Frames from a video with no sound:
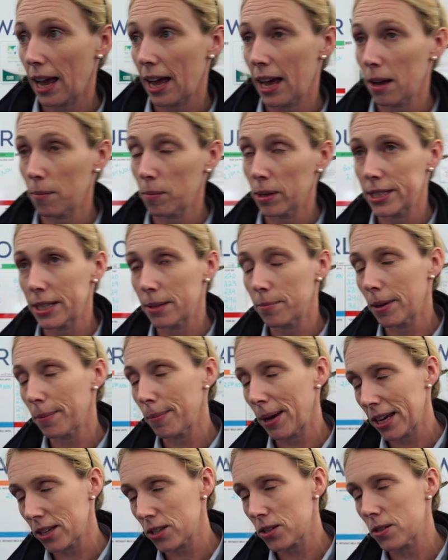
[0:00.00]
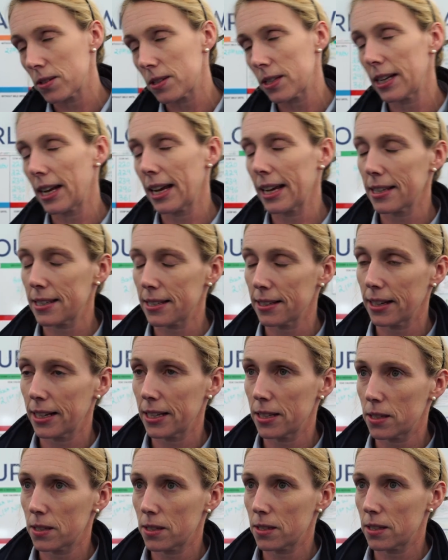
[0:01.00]
I did my master's in Ag
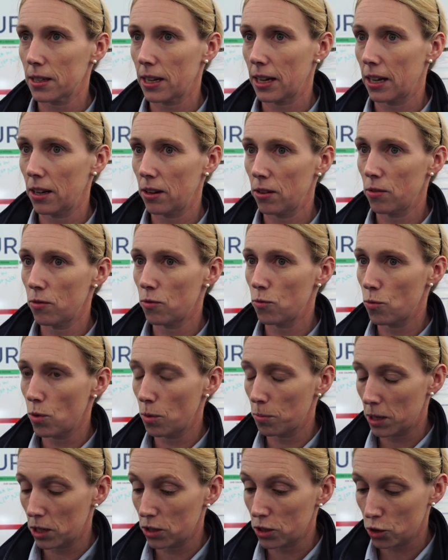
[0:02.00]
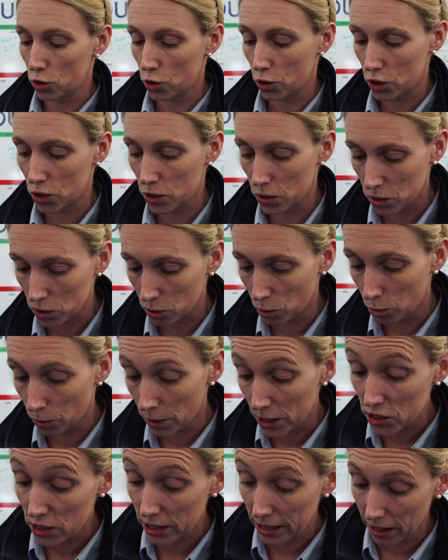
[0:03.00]
Science in ruminant nutrition. So
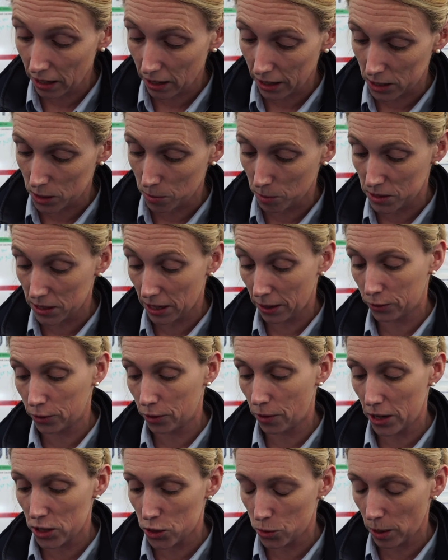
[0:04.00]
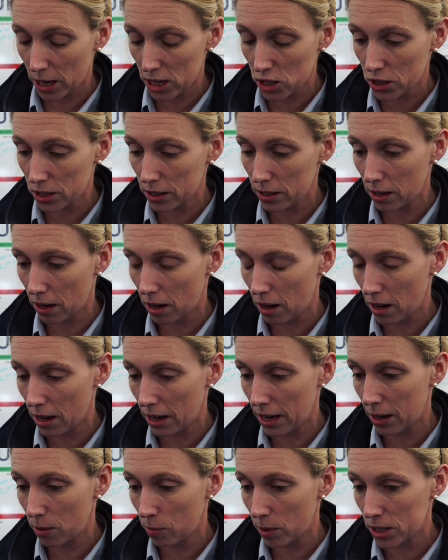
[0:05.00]
originally, I suppose after graduation,
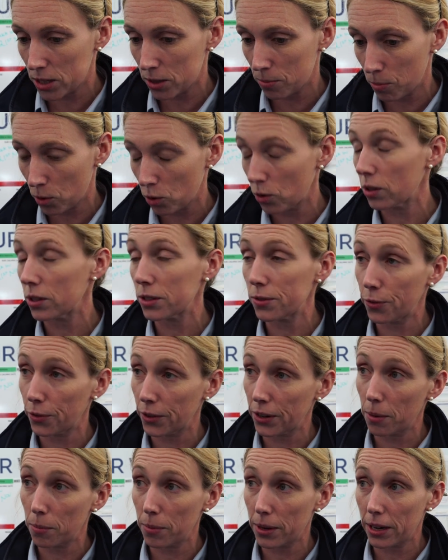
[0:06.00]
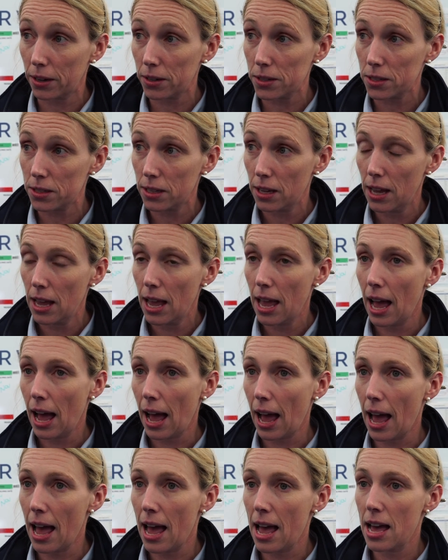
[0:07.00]
I went abroad for a number of years
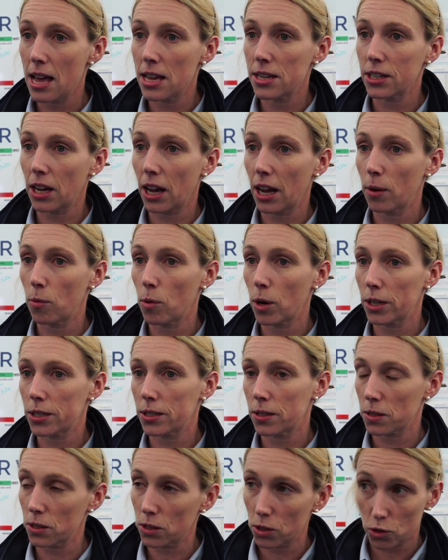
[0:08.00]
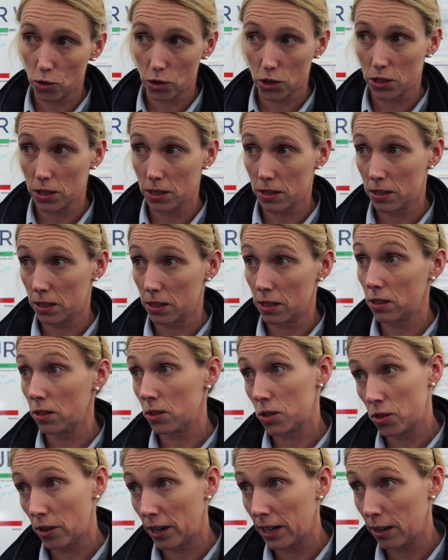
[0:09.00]
and I worked as a nutritionist in an
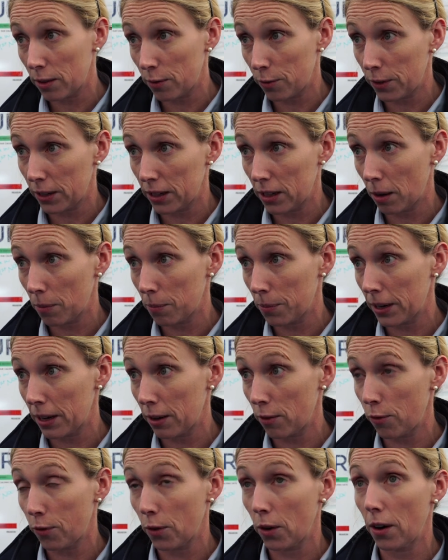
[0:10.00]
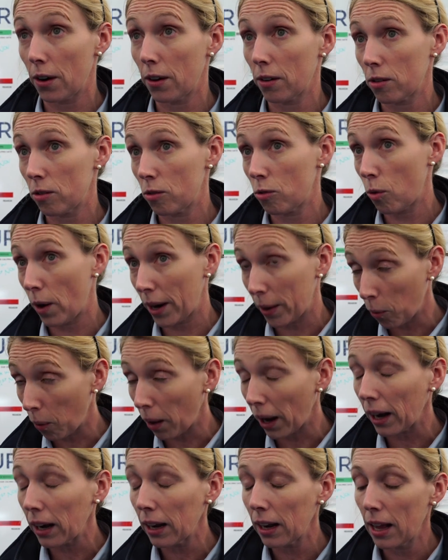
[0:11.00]
Australian feed company for quite a
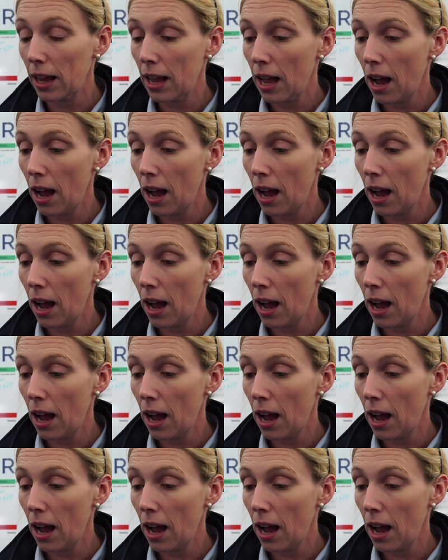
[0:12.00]
while.